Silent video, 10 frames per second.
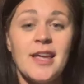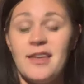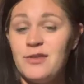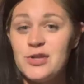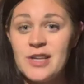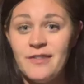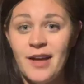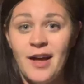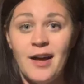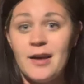Give yourself a
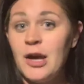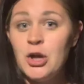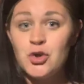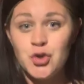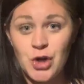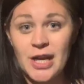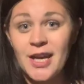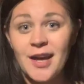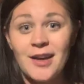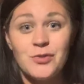hug, drink
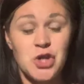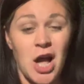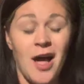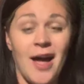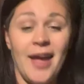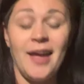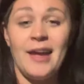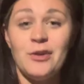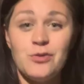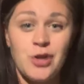a chai,
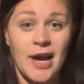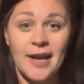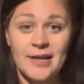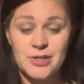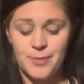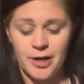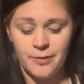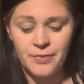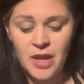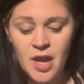and try again tomorrow.
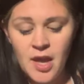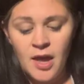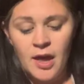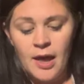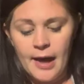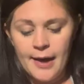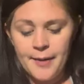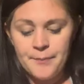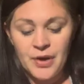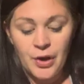
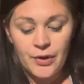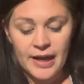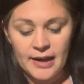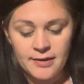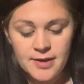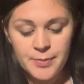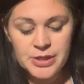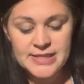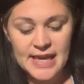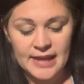Okay, number
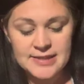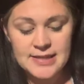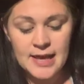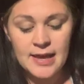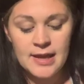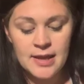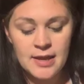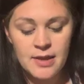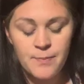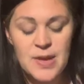six,
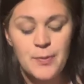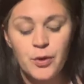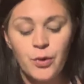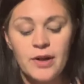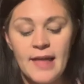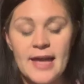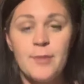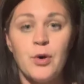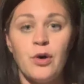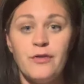people who are
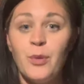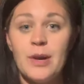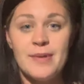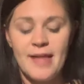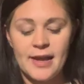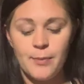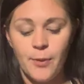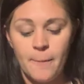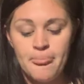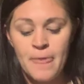likable, if you wanna be
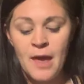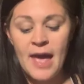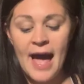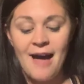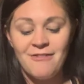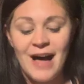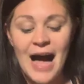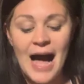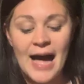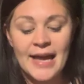likable, have
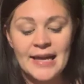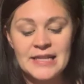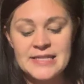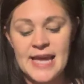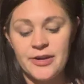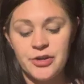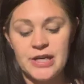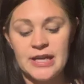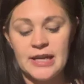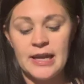high
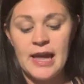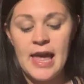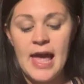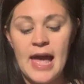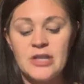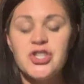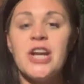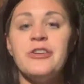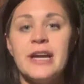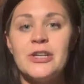integrity and
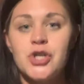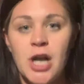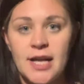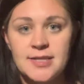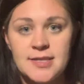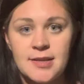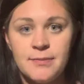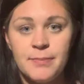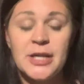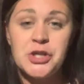generate trust
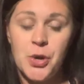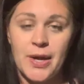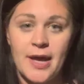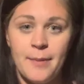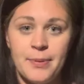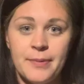by showing up.